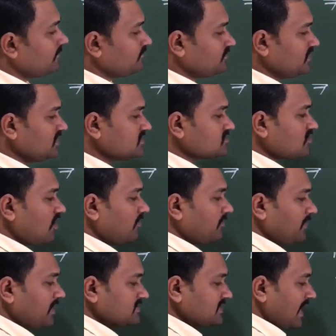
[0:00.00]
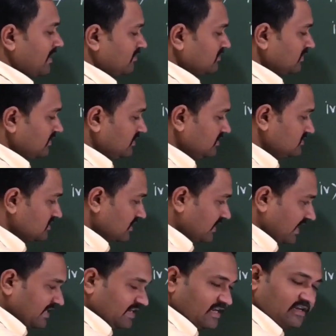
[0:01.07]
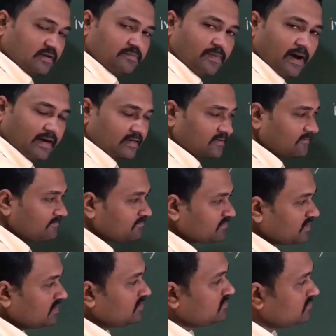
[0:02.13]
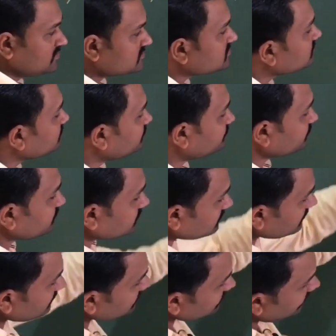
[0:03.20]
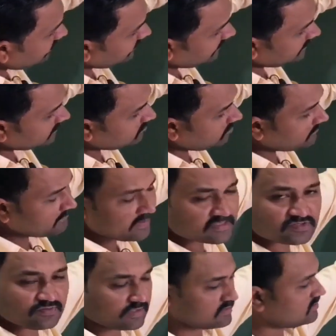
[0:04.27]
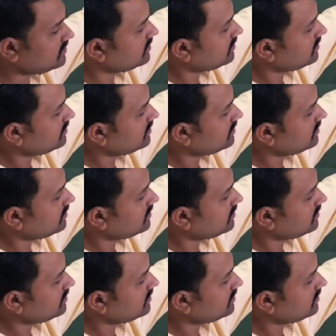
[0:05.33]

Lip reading: this complex ion is a cationic part in this anionic complex one,